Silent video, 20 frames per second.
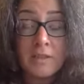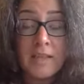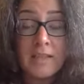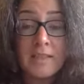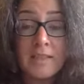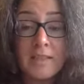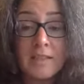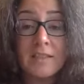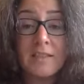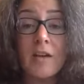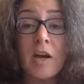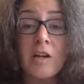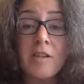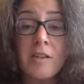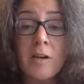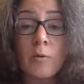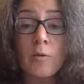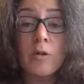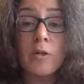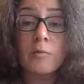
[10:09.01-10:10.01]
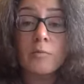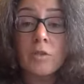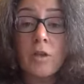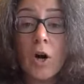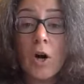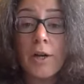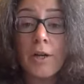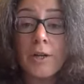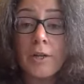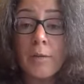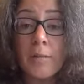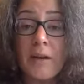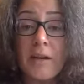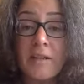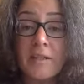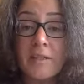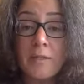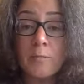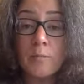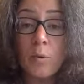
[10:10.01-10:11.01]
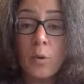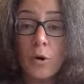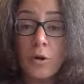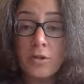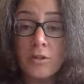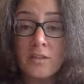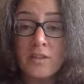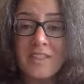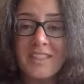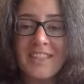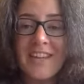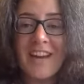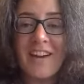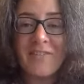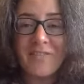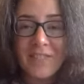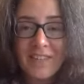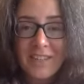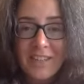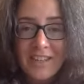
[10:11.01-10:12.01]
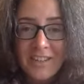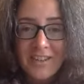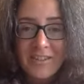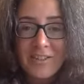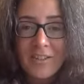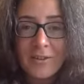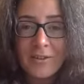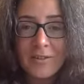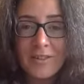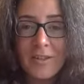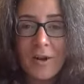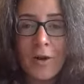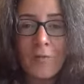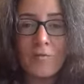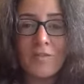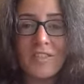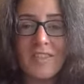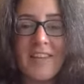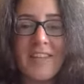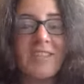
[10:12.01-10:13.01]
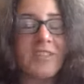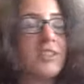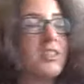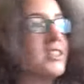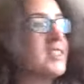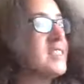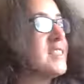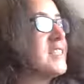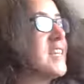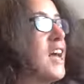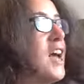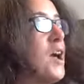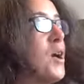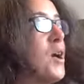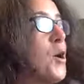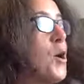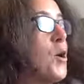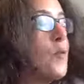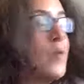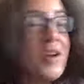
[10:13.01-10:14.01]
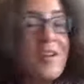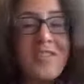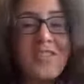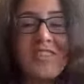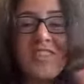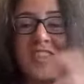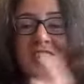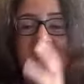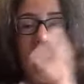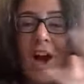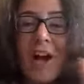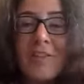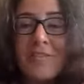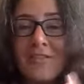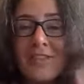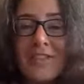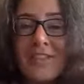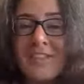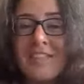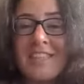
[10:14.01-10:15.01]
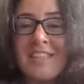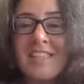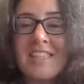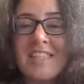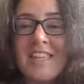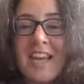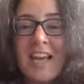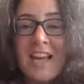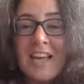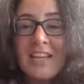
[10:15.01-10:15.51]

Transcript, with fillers: That's a sign that what I'm talking about is important. Do you ever hear those conversations where there's sirens?